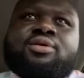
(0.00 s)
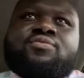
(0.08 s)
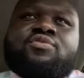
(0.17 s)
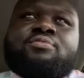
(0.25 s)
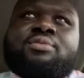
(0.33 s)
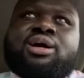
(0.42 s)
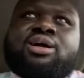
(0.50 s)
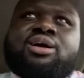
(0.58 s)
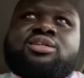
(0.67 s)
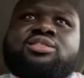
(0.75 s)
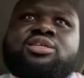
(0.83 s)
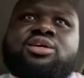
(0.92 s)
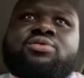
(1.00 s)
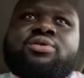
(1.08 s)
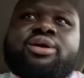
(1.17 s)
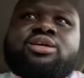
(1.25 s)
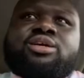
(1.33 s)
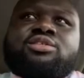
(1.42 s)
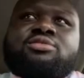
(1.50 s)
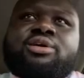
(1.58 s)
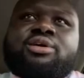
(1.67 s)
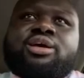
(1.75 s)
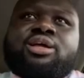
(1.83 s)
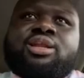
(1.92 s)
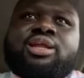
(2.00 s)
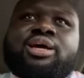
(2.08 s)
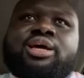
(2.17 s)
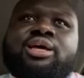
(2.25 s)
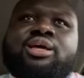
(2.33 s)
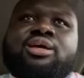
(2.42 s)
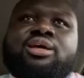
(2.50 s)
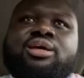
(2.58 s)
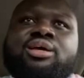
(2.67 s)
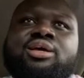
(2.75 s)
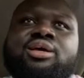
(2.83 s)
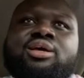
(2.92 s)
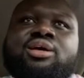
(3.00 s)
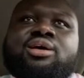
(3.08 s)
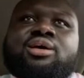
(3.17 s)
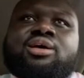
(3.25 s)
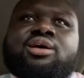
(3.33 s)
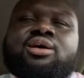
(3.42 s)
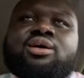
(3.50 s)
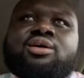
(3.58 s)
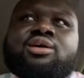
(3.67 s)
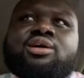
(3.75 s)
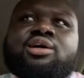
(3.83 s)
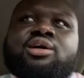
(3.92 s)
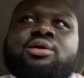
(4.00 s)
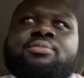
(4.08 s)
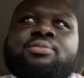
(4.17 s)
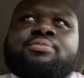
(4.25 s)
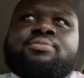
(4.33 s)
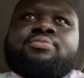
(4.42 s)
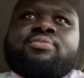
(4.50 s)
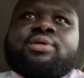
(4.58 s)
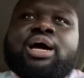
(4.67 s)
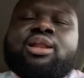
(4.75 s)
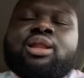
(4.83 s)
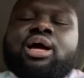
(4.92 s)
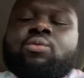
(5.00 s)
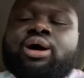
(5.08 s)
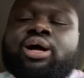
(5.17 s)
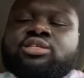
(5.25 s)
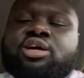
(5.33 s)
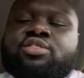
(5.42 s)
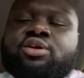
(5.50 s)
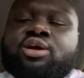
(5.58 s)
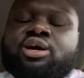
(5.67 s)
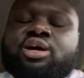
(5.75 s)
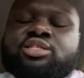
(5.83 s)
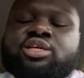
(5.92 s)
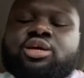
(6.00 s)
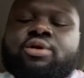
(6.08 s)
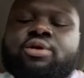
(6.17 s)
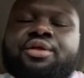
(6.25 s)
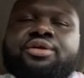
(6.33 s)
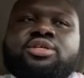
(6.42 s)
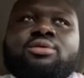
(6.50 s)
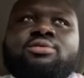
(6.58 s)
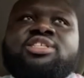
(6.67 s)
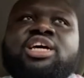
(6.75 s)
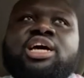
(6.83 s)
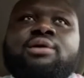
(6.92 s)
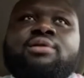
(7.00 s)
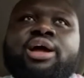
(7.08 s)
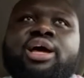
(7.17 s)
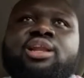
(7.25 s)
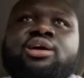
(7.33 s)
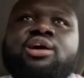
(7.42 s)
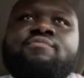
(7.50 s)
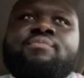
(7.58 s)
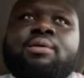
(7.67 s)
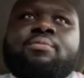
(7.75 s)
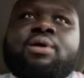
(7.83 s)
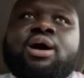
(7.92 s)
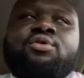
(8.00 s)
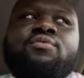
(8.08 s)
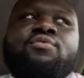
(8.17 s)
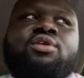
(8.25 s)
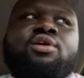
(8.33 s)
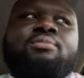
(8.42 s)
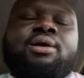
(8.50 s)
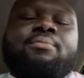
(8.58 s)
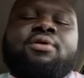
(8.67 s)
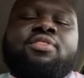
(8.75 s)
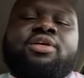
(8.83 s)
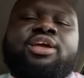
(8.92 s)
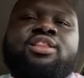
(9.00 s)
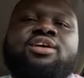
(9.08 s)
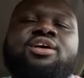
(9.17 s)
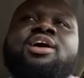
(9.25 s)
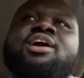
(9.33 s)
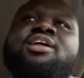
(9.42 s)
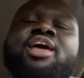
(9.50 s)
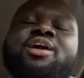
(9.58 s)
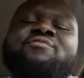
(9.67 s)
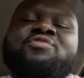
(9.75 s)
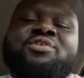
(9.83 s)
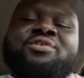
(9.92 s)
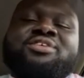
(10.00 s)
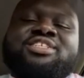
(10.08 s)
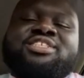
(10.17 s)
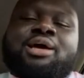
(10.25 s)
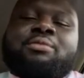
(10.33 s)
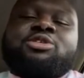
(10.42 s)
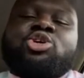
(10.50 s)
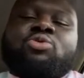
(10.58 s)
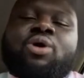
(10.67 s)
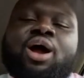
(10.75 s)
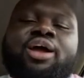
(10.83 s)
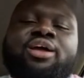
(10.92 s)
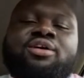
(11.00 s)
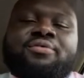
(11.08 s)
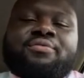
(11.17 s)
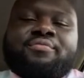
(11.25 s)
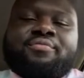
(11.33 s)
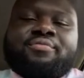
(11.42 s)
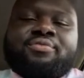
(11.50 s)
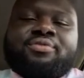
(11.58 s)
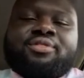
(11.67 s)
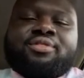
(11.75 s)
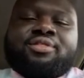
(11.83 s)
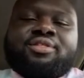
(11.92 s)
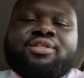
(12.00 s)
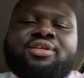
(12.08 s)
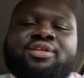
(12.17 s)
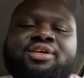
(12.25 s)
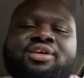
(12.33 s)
for my content creations, man, like, um. I, I watch other content creators sometimes. Like, I love my, I don't know if you know my brother. He look, they confuse us. His name is Jariah. I gotta